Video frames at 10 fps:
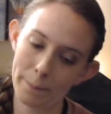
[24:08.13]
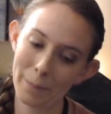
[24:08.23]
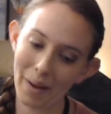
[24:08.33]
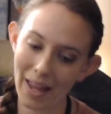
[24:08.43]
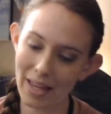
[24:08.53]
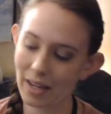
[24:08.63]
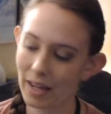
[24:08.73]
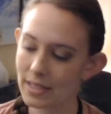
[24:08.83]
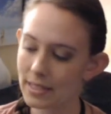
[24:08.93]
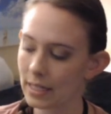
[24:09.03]
but
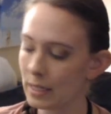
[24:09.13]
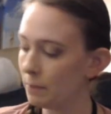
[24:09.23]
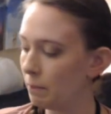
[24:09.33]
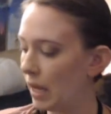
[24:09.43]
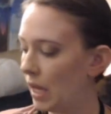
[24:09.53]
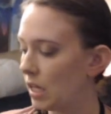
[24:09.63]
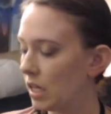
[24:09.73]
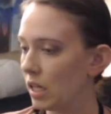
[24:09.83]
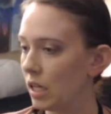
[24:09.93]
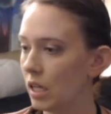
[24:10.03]
it's gonna
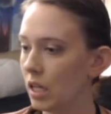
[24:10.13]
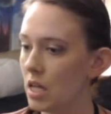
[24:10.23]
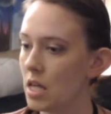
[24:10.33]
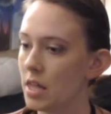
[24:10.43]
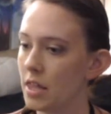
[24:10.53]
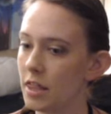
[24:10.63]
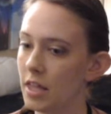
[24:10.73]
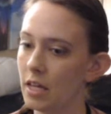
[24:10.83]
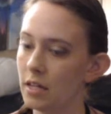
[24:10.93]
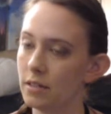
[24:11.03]
make
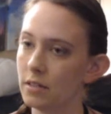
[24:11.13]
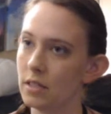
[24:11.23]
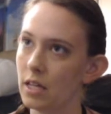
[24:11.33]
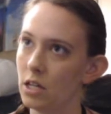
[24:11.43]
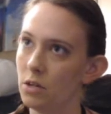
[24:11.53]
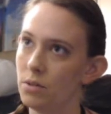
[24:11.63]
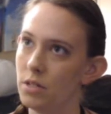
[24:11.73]
things that you